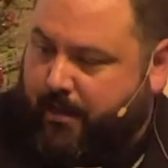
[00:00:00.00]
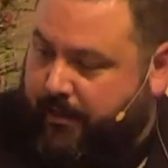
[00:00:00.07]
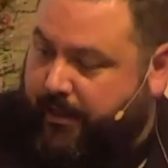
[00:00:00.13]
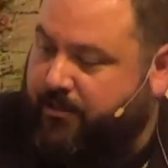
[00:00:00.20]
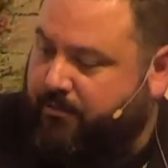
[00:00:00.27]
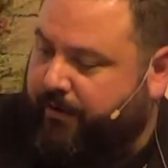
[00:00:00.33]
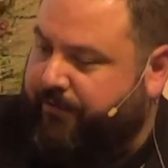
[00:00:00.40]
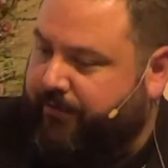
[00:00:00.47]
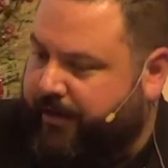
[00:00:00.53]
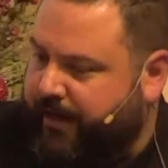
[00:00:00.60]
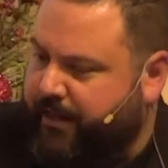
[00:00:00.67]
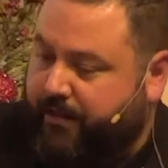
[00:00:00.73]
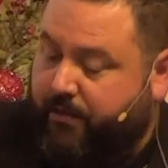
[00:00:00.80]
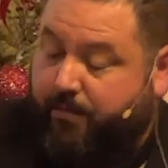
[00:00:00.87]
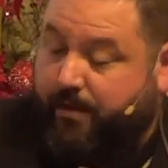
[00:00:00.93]
lest we
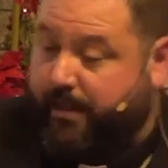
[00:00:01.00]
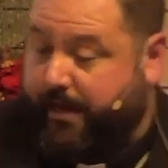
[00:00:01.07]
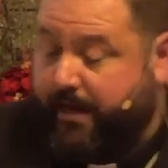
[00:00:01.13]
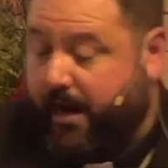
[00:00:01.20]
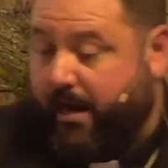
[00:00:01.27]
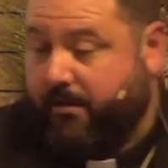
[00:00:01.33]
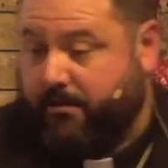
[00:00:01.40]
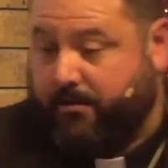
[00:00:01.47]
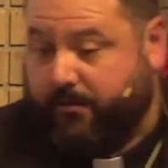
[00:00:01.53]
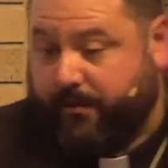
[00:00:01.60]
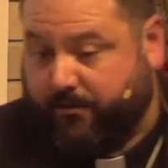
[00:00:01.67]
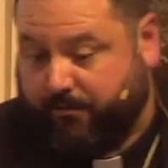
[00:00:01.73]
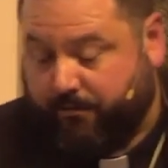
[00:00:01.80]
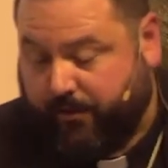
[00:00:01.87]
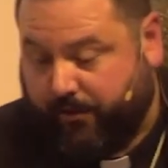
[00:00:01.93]
forget that when they got to
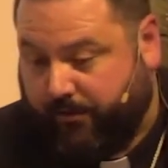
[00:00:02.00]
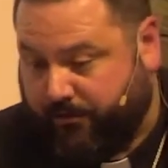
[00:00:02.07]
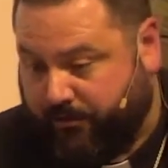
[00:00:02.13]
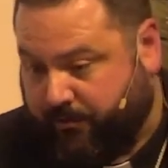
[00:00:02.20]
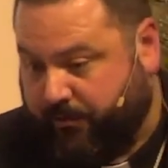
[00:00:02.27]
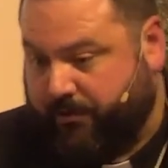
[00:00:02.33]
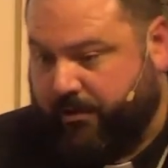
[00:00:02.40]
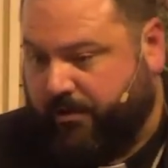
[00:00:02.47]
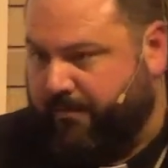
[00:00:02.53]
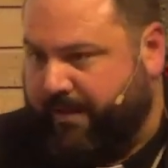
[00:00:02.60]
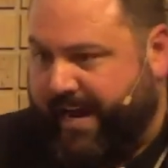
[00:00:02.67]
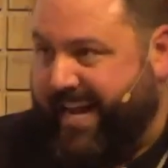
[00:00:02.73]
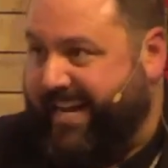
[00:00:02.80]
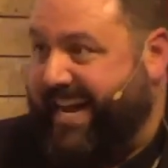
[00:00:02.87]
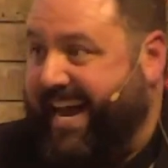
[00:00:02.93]
Israel, Jerusalem,
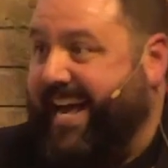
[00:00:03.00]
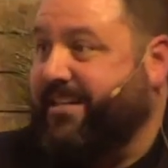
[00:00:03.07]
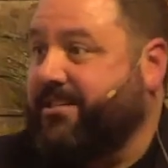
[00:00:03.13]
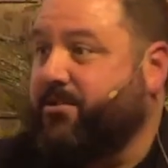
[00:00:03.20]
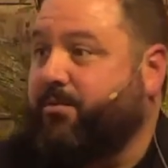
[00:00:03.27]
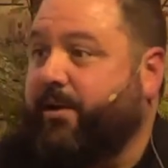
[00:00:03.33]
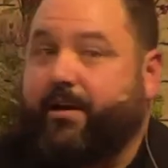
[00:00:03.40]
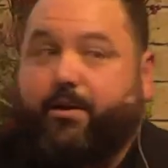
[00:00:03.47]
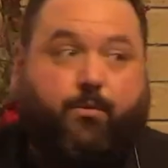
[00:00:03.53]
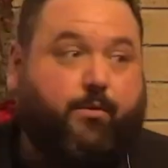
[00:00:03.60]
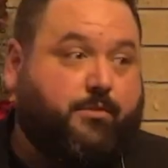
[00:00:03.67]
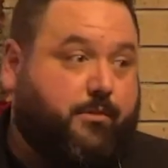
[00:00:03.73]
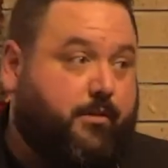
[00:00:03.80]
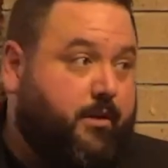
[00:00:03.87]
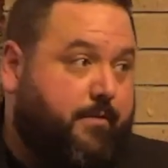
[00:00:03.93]
they had to ask where he
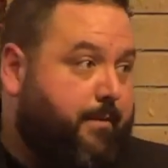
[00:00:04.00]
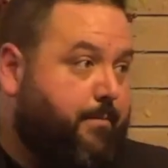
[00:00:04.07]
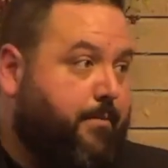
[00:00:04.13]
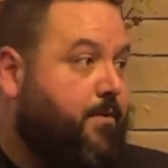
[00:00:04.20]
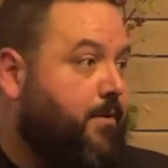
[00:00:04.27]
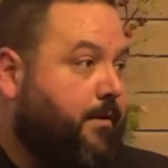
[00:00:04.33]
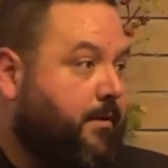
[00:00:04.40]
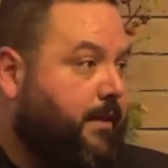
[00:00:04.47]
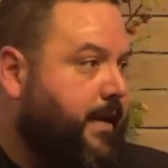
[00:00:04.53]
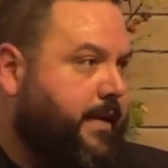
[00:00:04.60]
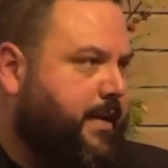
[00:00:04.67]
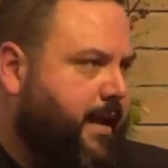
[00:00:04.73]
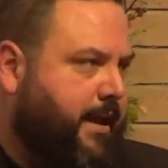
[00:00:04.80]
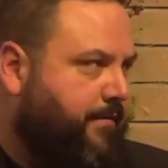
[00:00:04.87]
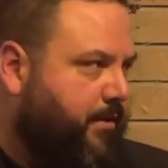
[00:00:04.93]
was going to be born. They
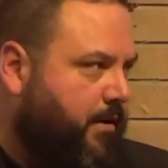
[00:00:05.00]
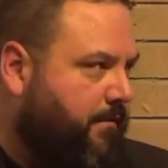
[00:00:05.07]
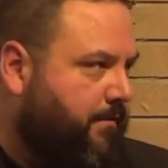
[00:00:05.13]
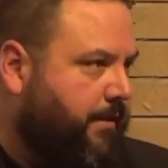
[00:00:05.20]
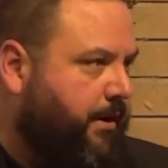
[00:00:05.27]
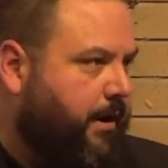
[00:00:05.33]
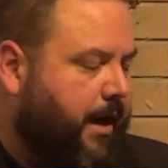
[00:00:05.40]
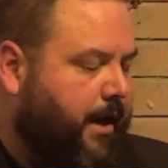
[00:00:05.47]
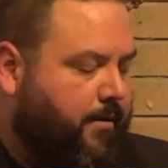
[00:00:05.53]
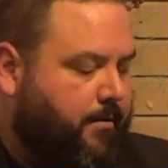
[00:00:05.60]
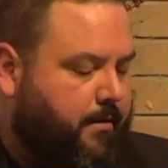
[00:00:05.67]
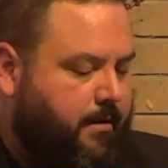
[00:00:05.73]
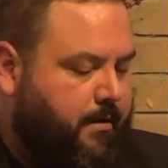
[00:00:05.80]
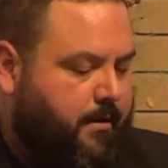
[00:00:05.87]
didn't have it all figured out.